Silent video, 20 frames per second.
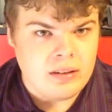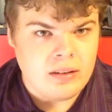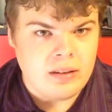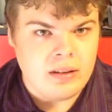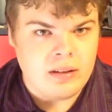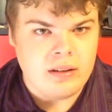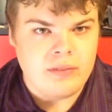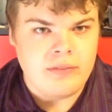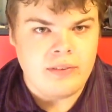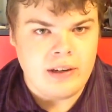
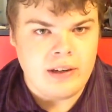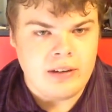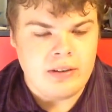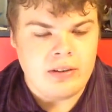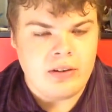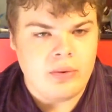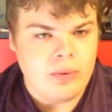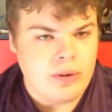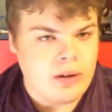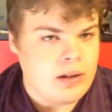And if you guys
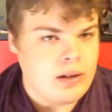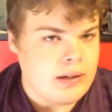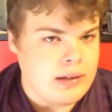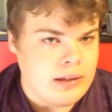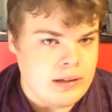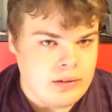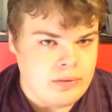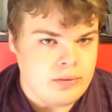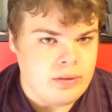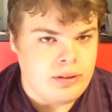know where I could
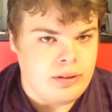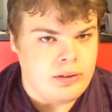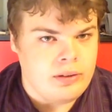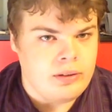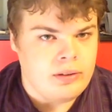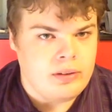get one,